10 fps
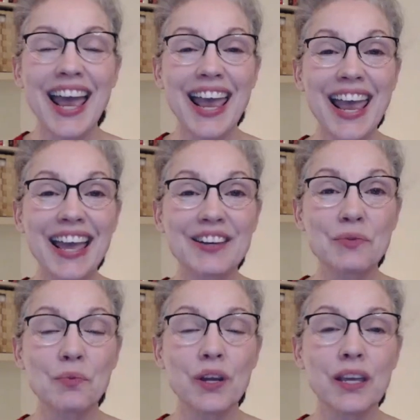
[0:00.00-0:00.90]
and
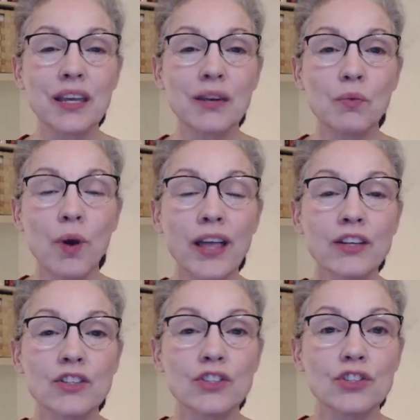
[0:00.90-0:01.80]
we
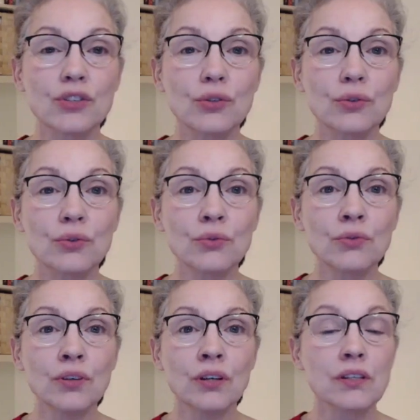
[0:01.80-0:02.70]
went
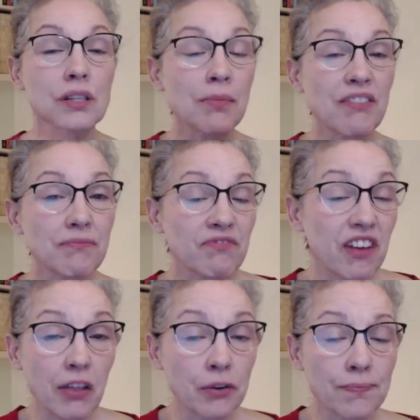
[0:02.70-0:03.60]
to see my
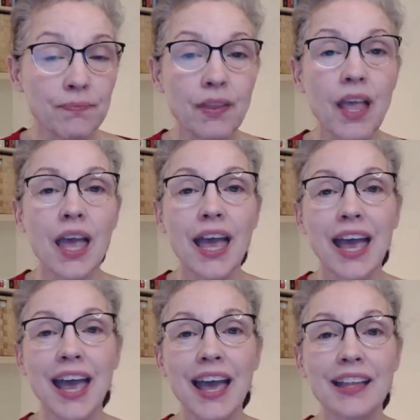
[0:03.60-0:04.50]
father
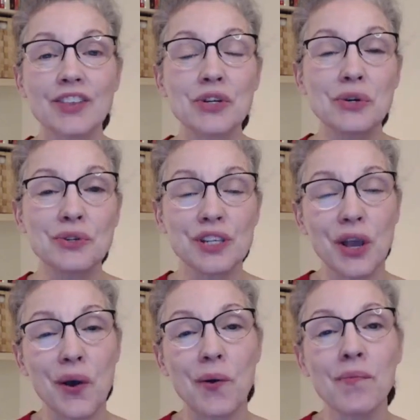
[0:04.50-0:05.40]
at the nursing
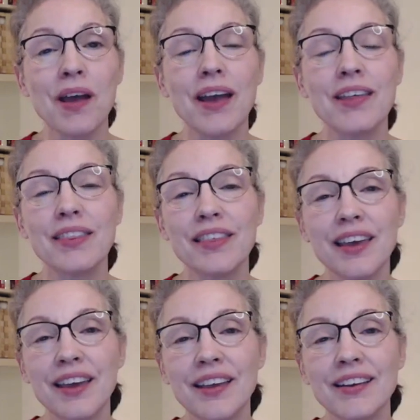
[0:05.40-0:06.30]
home, and
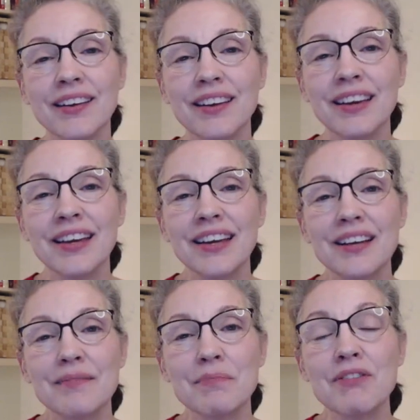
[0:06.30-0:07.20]
then
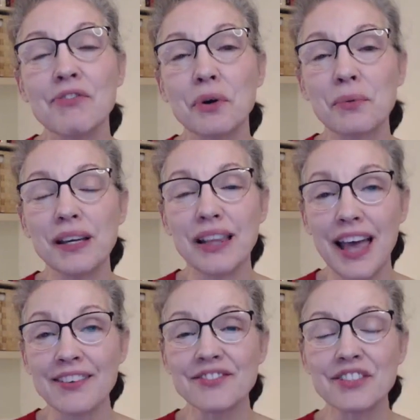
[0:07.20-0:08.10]
before we
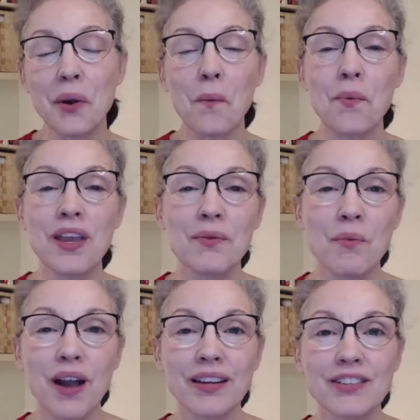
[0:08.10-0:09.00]
left, we
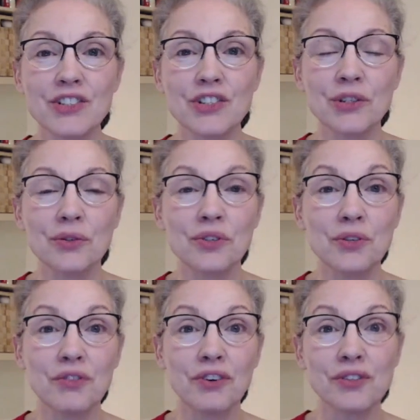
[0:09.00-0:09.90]
went to
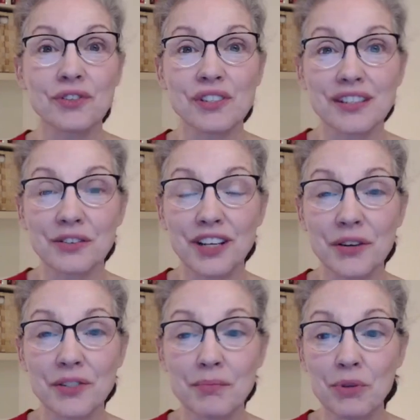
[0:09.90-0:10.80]
Universal
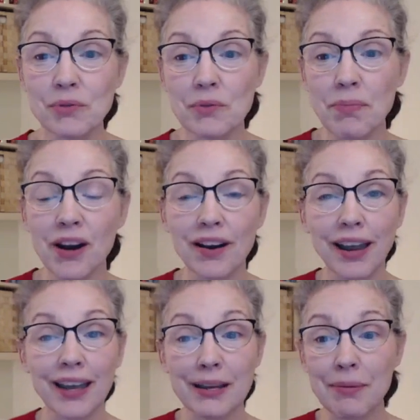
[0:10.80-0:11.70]
Studios Amusement Park.
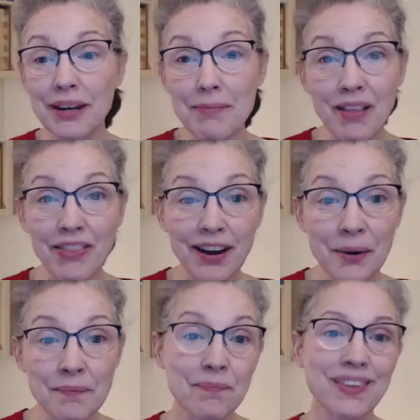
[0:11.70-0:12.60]
Anybody been
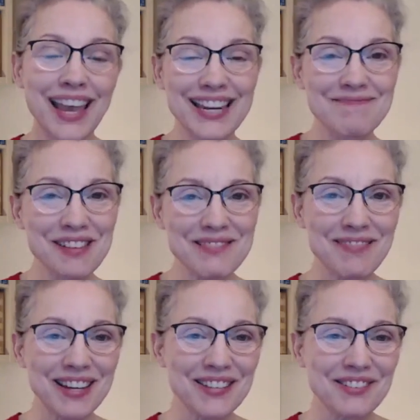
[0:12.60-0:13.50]
there? Anybody
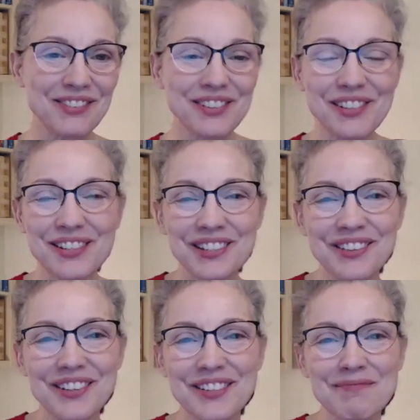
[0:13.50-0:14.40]
been to Universal
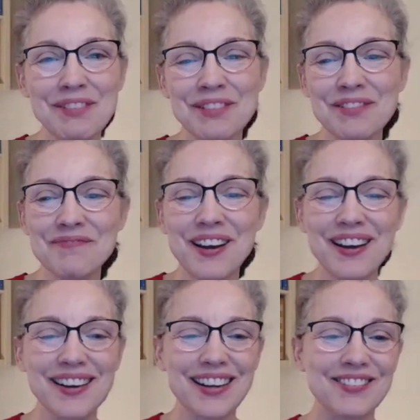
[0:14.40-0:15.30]
Studios Amusement
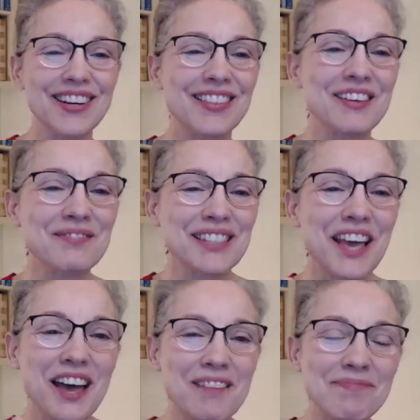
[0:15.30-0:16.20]
Park? Give it a thumbs
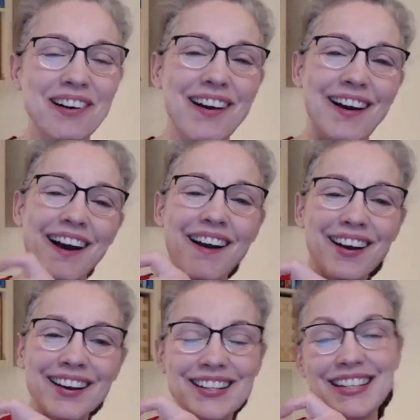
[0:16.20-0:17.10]
up or a
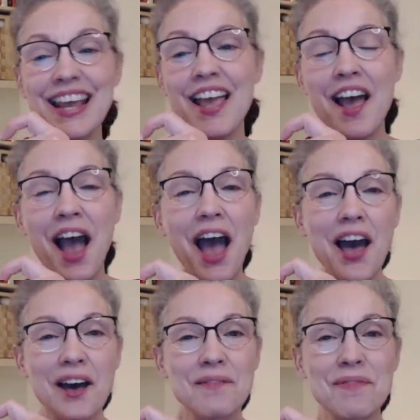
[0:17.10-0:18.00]
heart
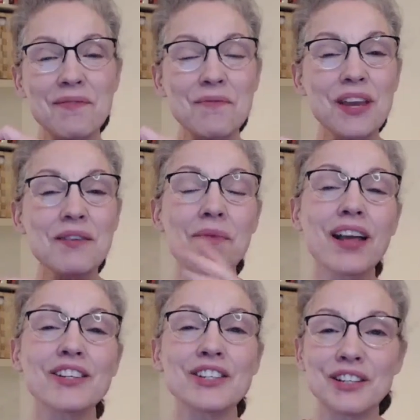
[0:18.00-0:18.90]
um, we
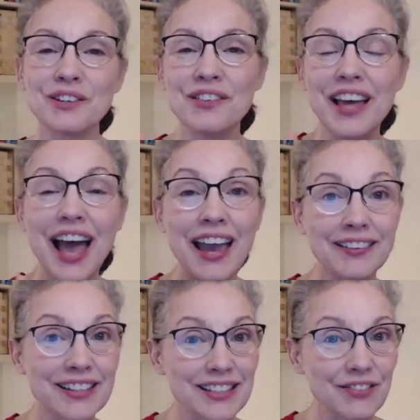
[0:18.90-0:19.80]
went to the
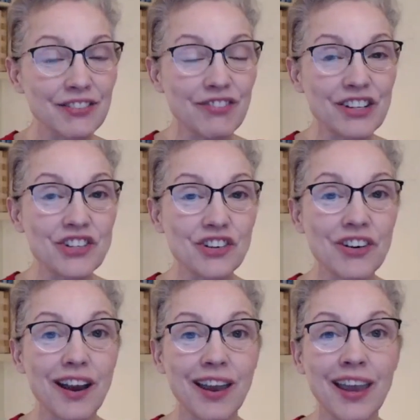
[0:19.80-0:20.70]
Islands of
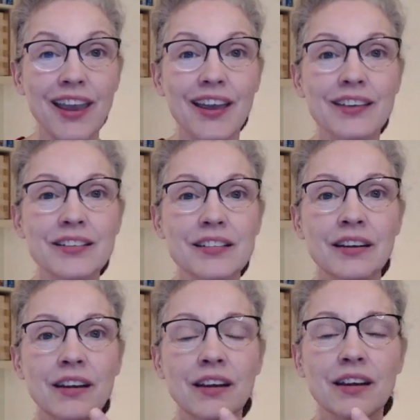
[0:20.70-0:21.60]
Adventure and
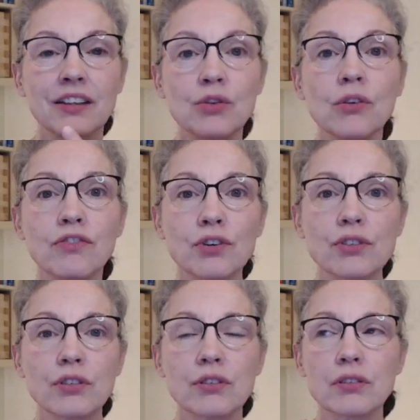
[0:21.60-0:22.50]

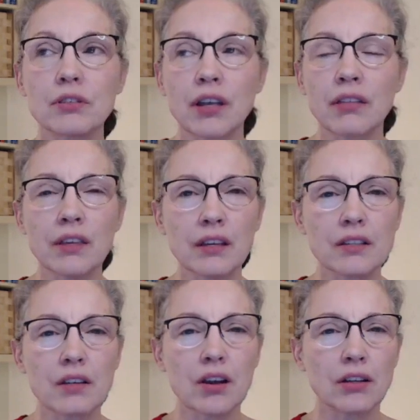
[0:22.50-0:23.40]
Universal's, I think
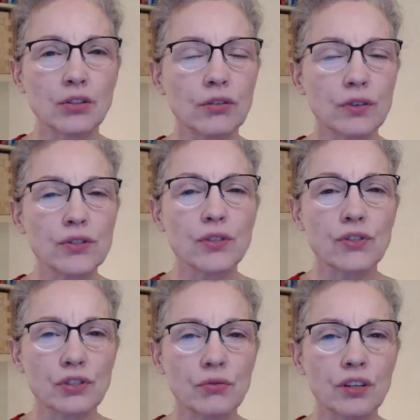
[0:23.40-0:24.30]
it's called Universal
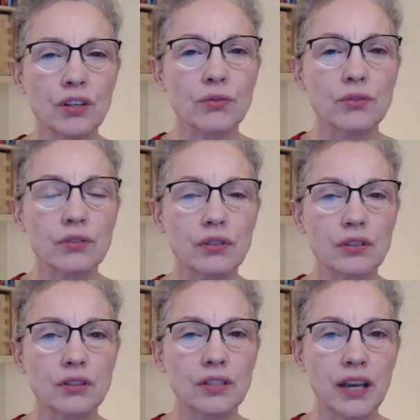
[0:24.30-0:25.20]
Studios
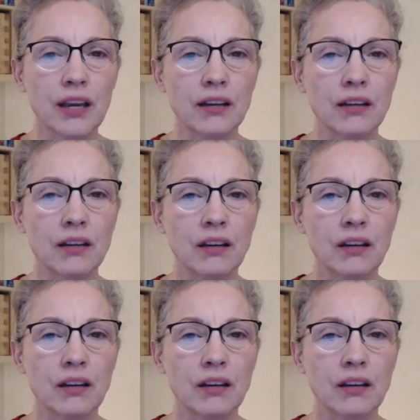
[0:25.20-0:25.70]
side.